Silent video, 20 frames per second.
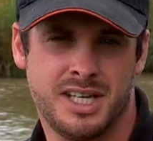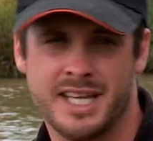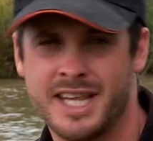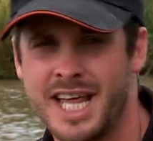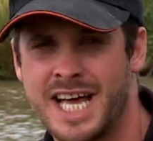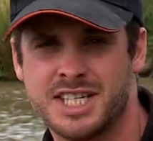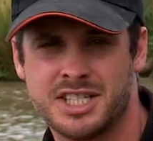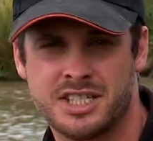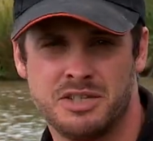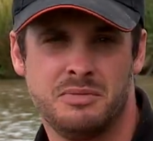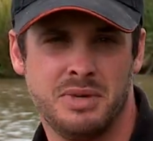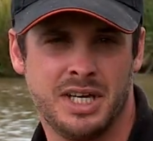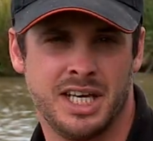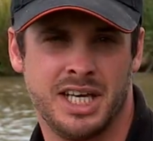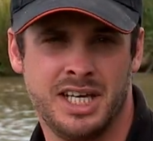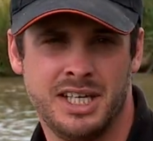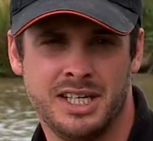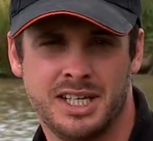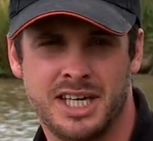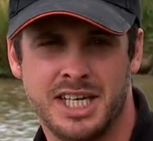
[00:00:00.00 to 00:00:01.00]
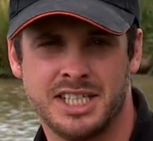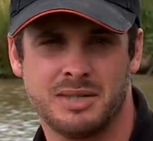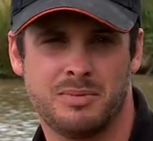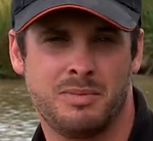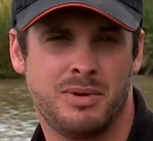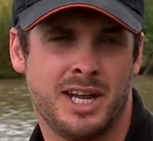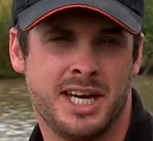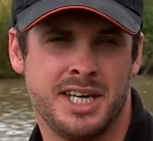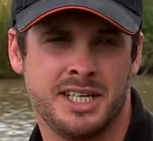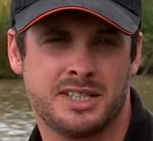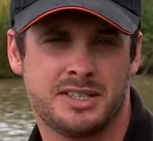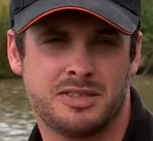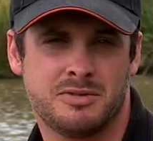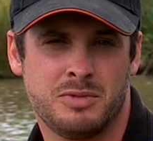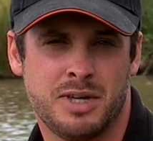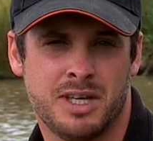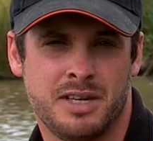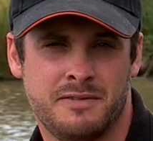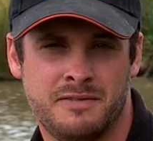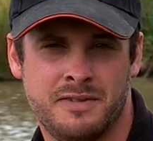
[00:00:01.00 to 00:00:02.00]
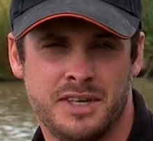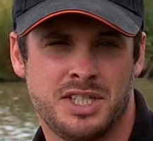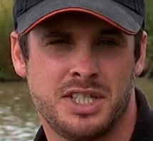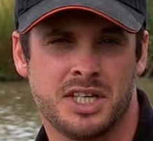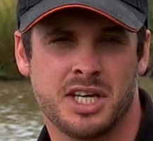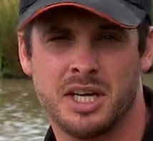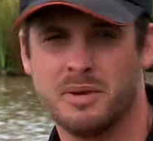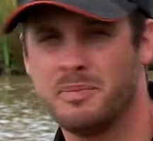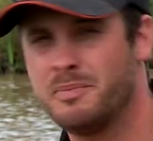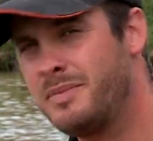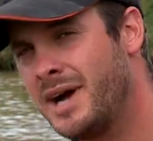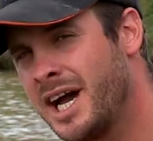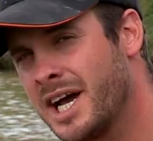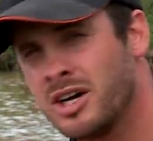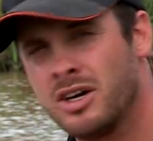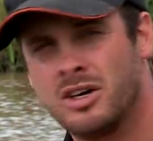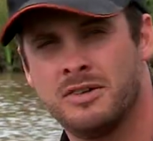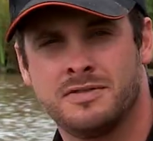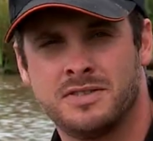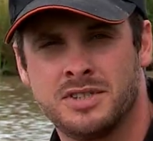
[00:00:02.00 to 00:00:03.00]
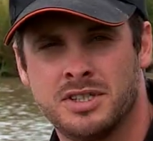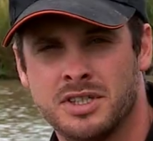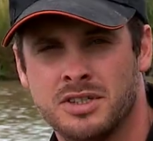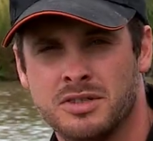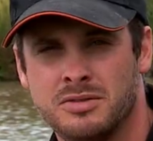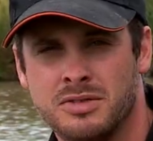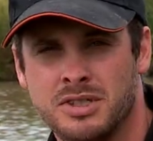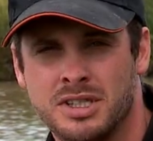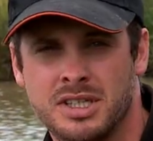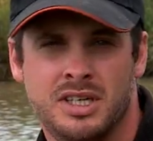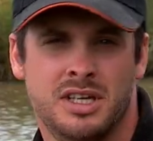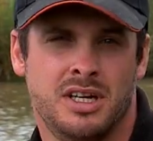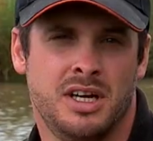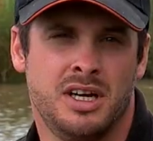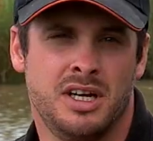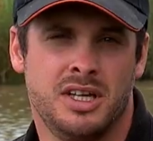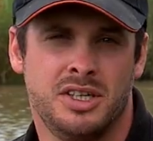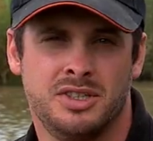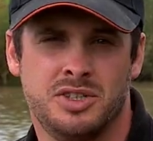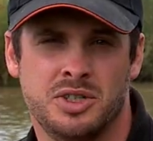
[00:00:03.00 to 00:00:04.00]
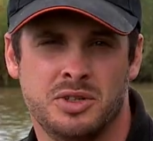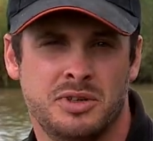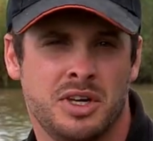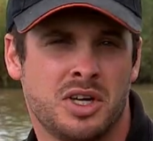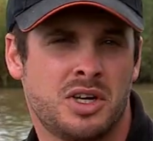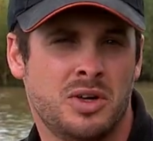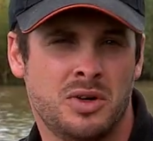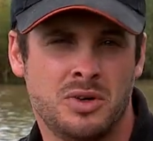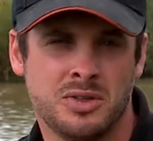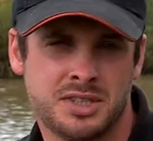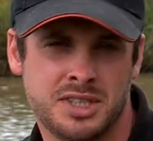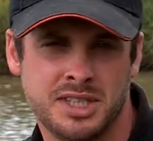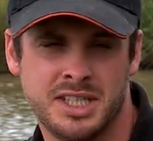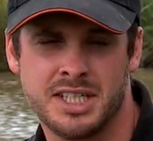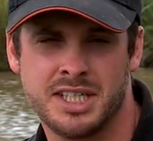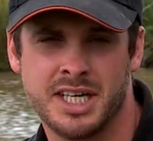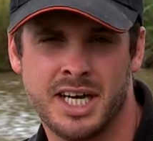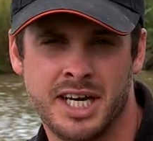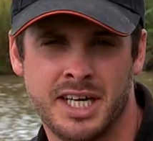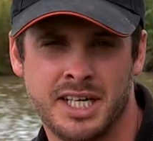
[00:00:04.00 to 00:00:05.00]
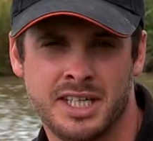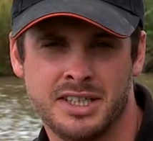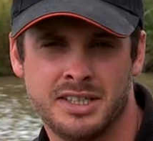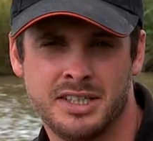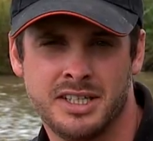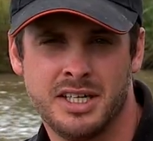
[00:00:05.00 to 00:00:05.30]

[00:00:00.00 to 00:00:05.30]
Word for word: That to me is a place where the fish are going to back off to during the course of the day